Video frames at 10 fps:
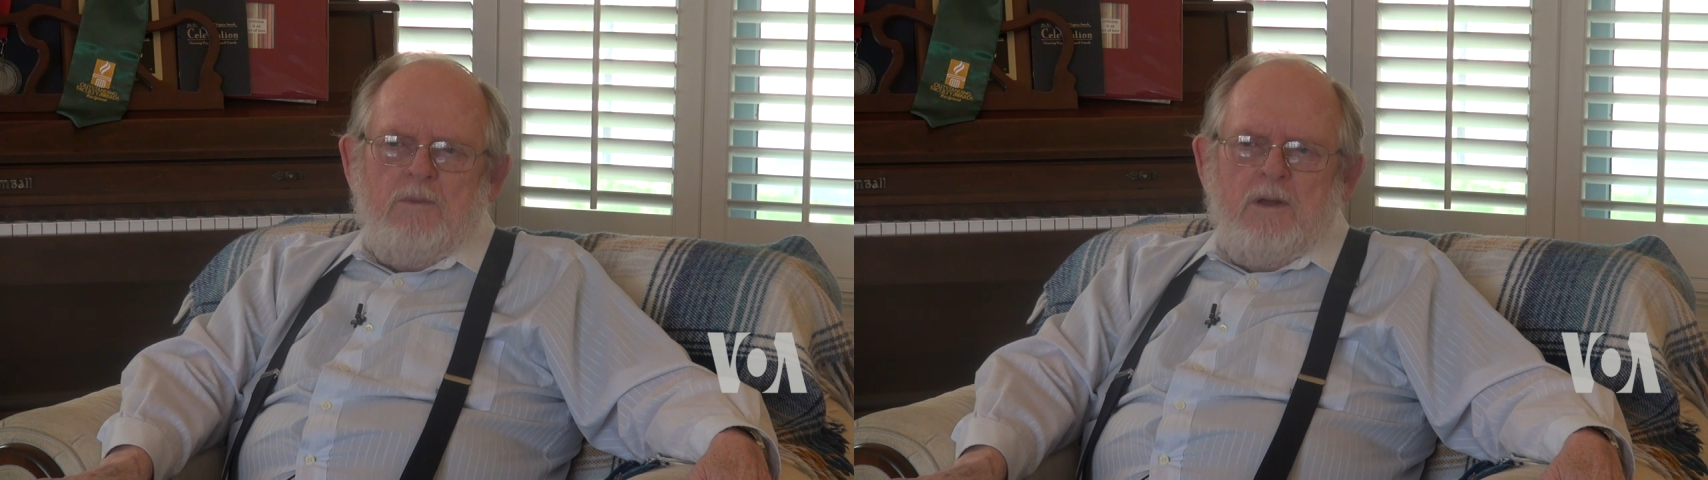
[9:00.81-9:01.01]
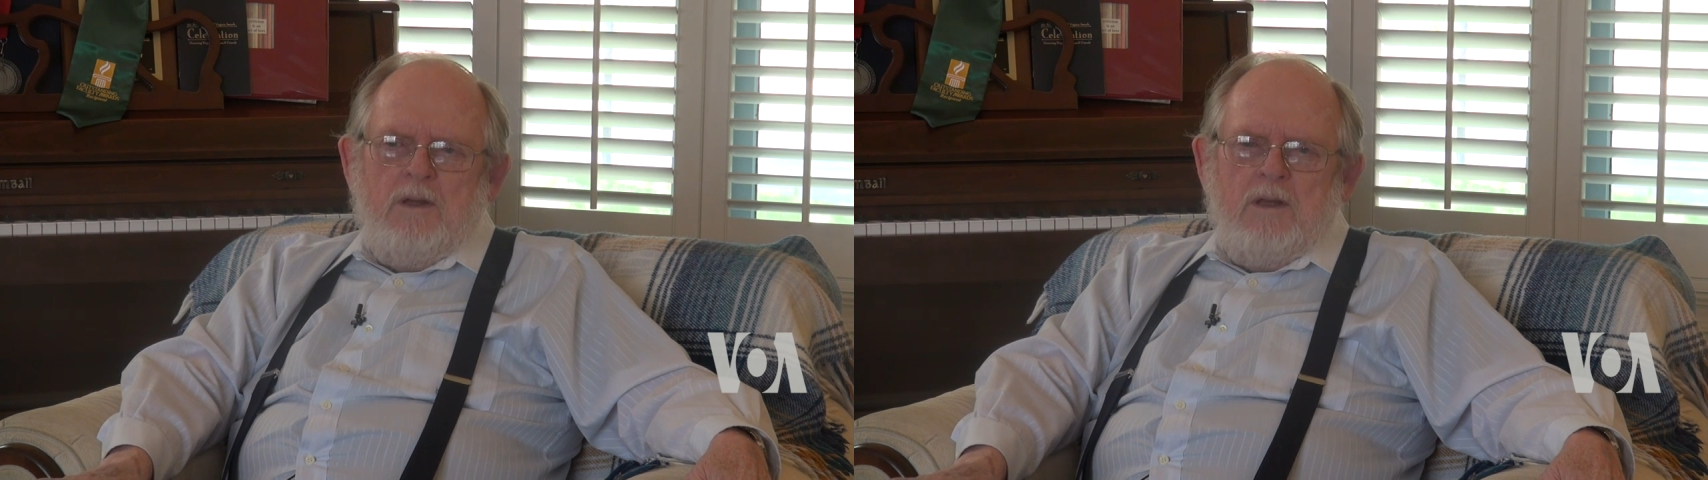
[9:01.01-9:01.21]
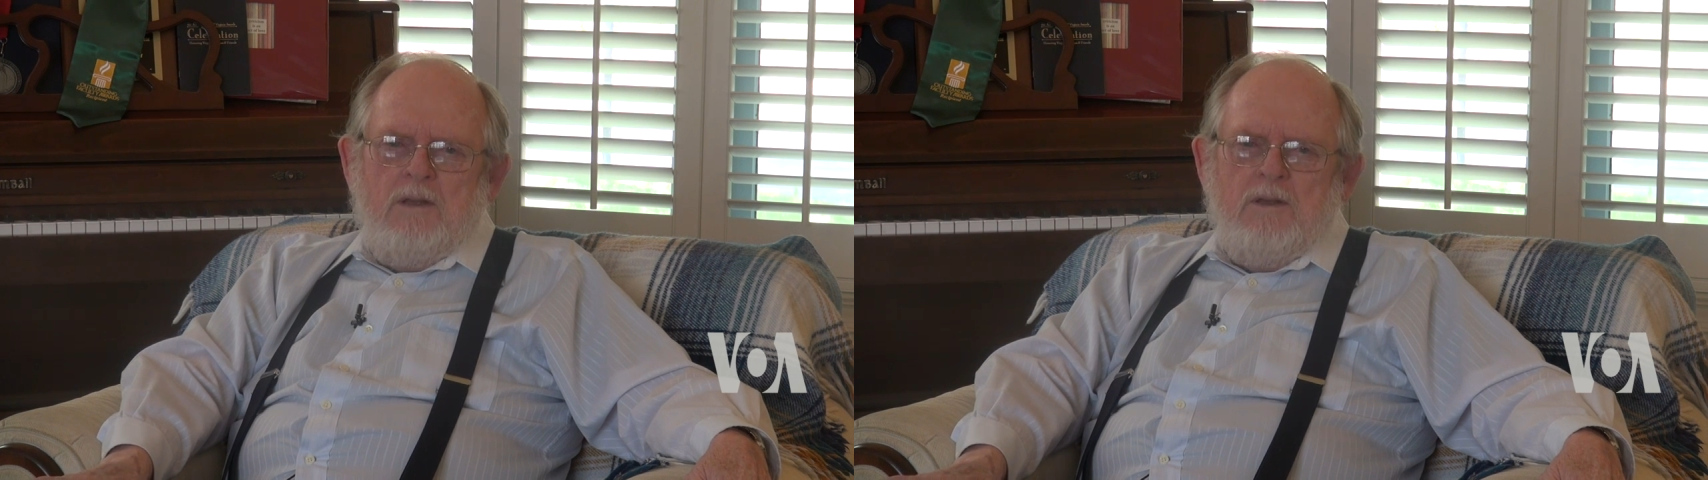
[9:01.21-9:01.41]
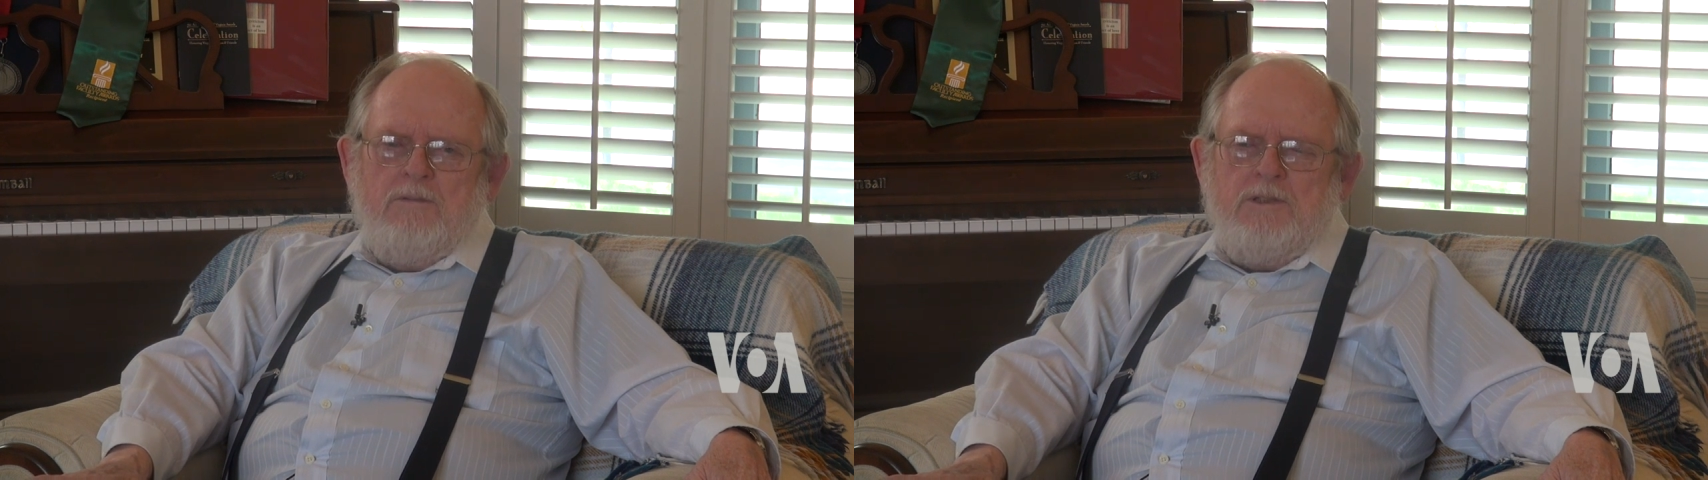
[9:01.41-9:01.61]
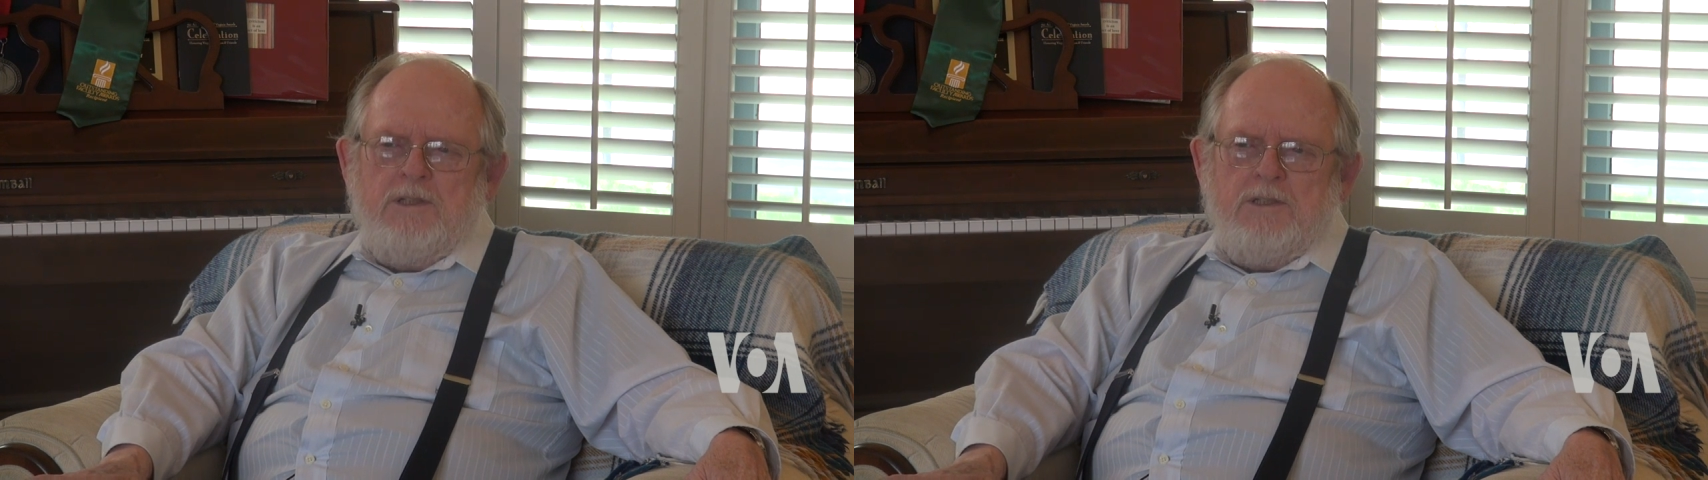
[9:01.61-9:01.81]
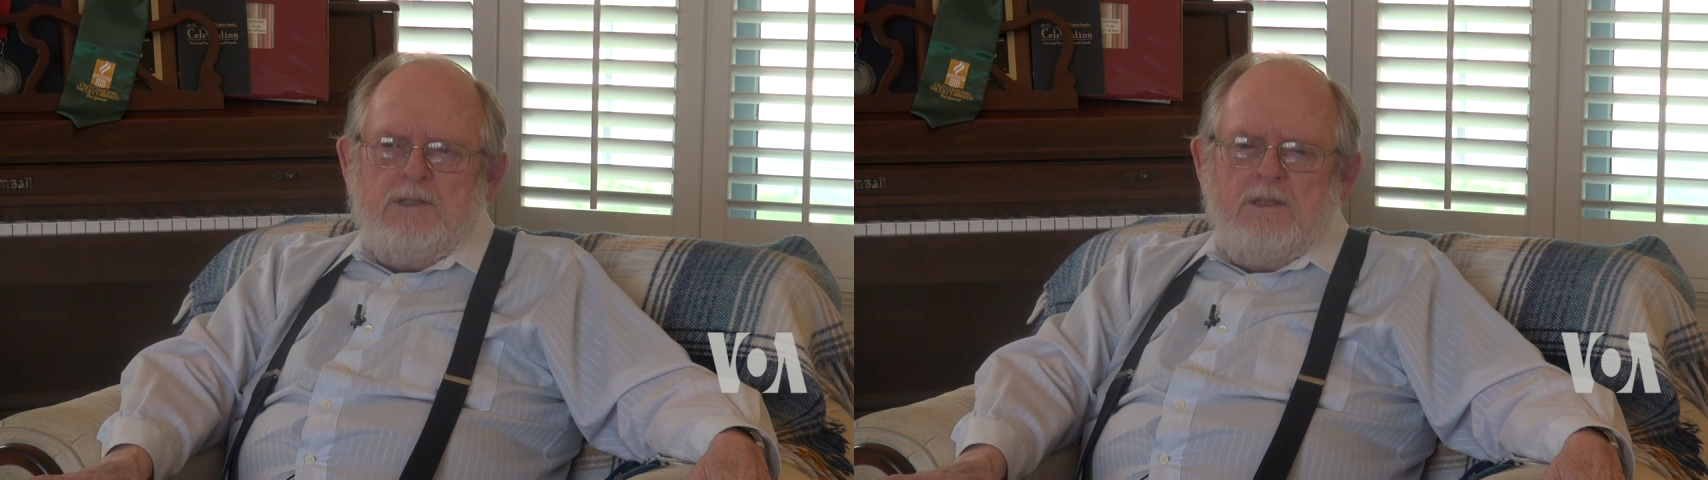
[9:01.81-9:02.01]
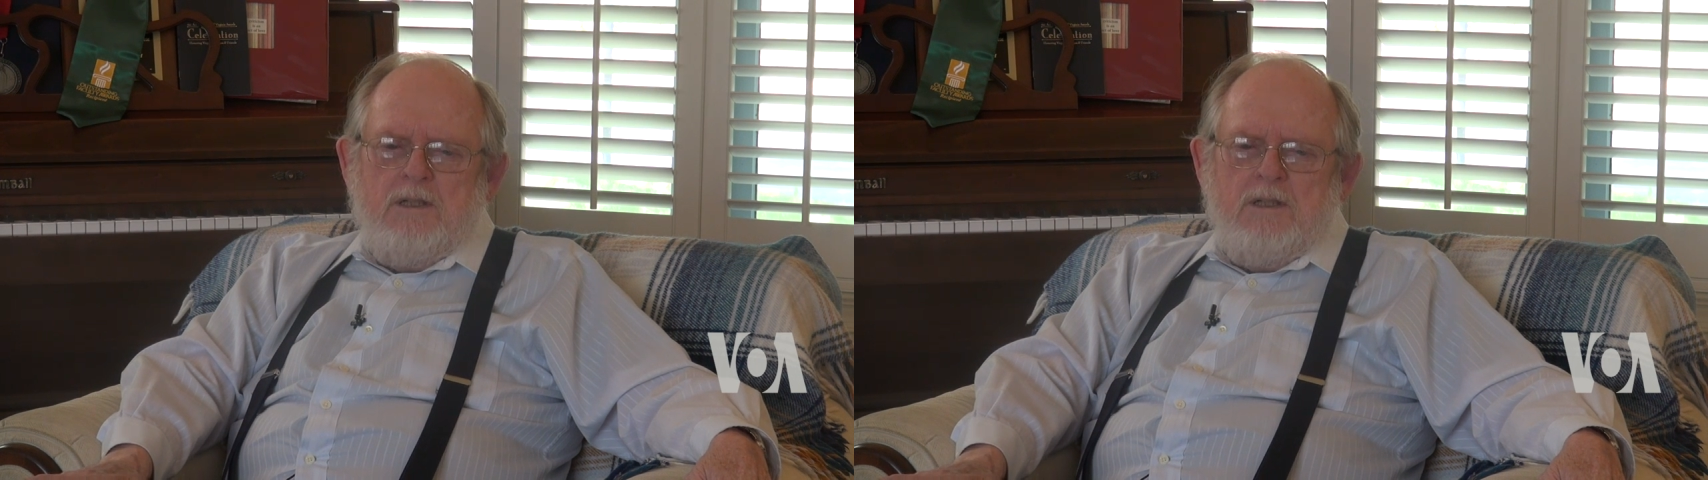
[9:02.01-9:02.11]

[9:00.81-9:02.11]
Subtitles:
writing. I love teaching.